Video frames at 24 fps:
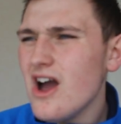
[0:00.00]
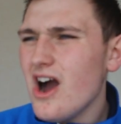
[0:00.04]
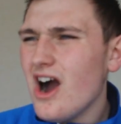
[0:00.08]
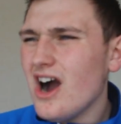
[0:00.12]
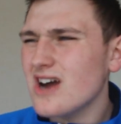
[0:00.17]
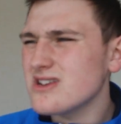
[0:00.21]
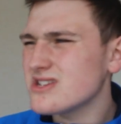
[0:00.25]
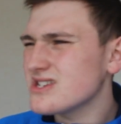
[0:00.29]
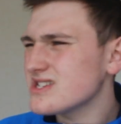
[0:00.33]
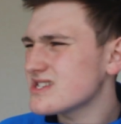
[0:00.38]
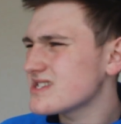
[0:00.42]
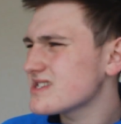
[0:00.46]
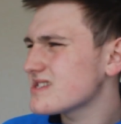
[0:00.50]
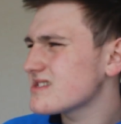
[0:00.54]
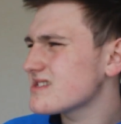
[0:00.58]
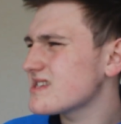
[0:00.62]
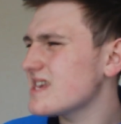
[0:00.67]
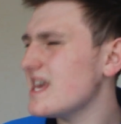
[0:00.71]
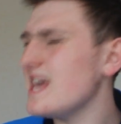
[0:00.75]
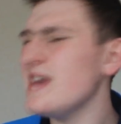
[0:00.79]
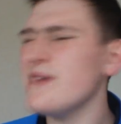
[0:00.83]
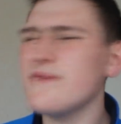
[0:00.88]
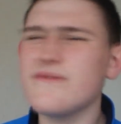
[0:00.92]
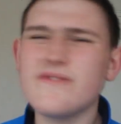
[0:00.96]
I just
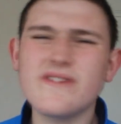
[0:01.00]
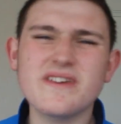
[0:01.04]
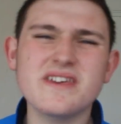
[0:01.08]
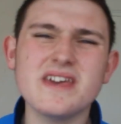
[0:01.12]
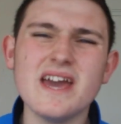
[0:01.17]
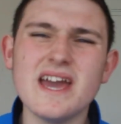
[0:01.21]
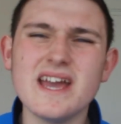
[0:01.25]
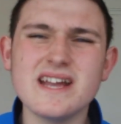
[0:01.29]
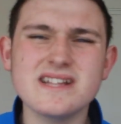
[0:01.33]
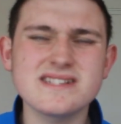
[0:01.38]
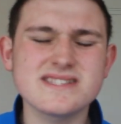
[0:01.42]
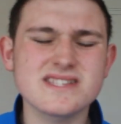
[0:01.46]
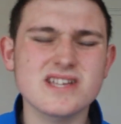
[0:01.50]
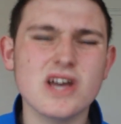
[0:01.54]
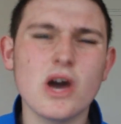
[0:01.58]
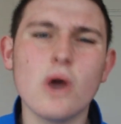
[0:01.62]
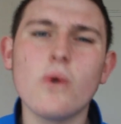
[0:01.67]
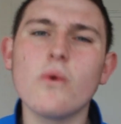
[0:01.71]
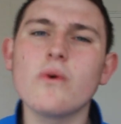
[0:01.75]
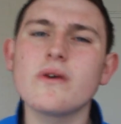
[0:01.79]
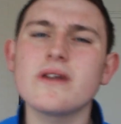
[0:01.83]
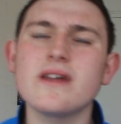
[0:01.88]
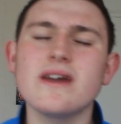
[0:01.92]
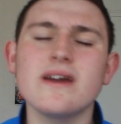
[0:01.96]
keep forgetting to
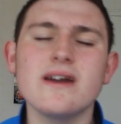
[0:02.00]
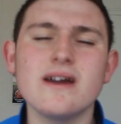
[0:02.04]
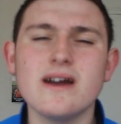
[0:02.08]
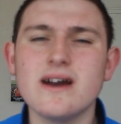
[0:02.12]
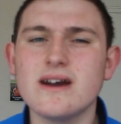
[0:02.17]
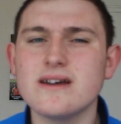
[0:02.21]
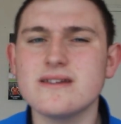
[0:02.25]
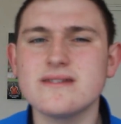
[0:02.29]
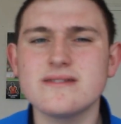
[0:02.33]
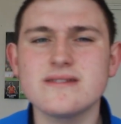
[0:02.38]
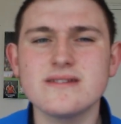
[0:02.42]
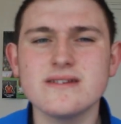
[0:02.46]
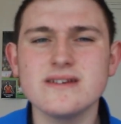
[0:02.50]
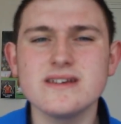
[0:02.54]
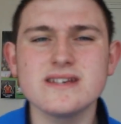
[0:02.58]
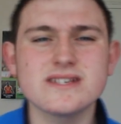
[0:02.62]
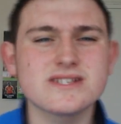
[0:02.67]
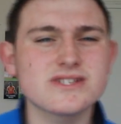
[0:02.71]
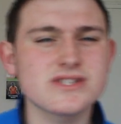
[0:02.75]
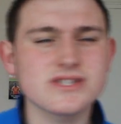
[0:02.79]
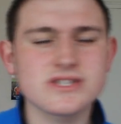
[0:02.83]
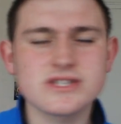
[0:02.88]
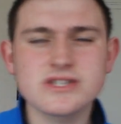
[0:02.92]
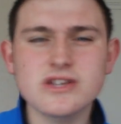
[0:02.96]
go on it, and
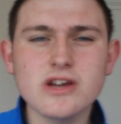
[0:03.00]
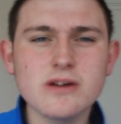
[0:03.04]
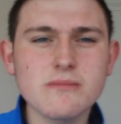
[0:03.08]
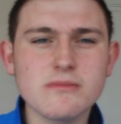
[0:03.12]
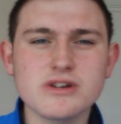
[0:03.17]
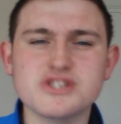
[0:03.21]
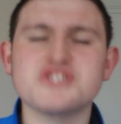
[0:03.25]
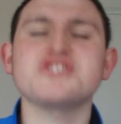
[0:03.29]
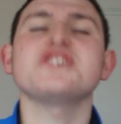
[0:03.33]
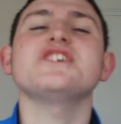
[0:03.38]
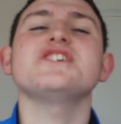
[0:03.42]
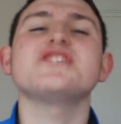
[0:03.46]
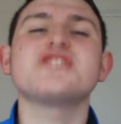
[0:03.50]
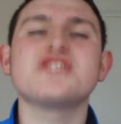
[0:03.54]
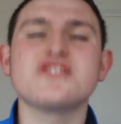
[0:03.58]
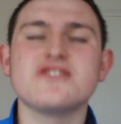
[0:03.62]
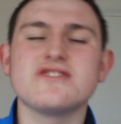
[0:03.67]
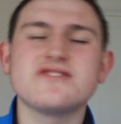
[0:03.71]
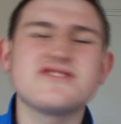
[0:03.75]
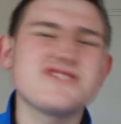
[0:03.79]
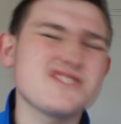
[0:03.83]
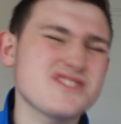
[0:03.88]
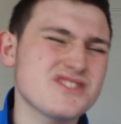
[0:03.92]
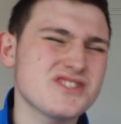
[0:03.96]
it's just so much
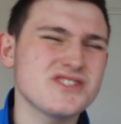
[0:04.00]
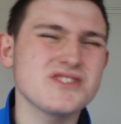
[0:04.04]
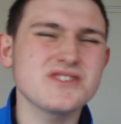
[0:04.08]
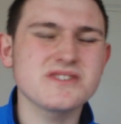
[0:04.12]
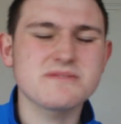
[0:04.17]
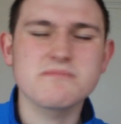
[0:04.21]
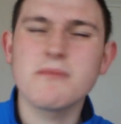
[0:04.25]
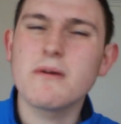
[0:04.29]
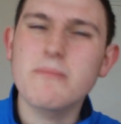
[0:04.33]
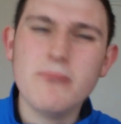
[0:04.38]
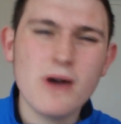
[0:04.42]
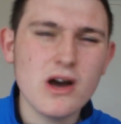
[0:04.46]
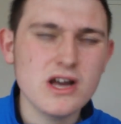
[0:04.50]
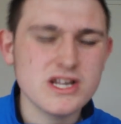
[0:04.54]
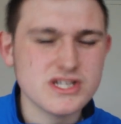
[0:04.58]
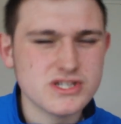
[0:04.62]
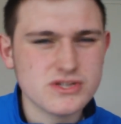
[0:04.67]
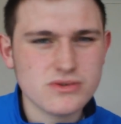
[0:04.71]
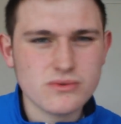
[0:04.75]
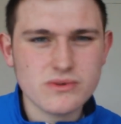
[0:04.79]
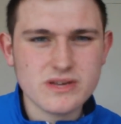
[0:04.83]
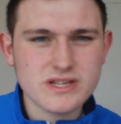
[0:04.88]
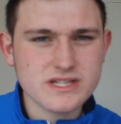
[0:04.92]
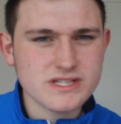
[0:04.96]
easier just to use my
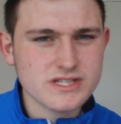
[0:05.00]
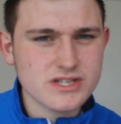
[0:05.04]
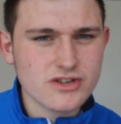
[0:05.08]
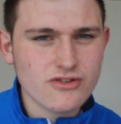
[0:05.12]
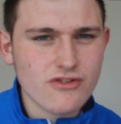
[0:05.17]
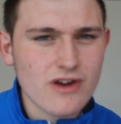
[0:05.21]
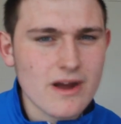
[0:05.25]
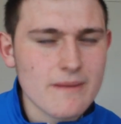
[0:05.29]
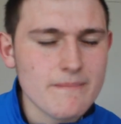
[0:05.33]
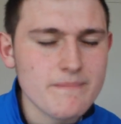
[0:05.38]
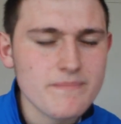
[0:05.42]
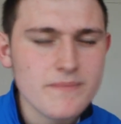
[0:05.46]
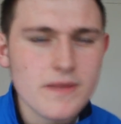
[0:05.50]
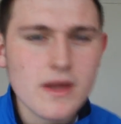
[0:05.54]
personal Instagram.